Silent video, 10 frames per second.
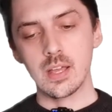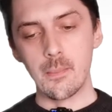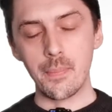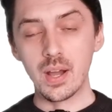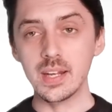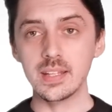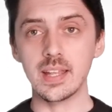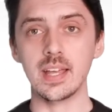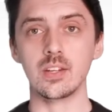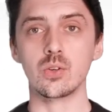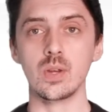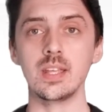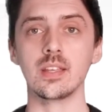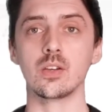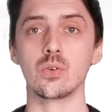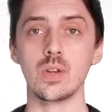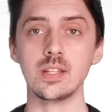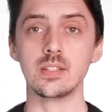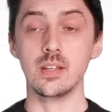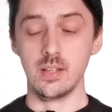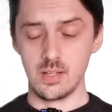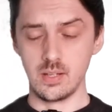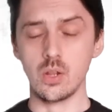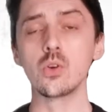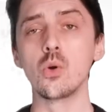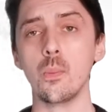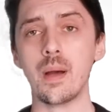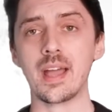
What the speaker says: combining that and creating a local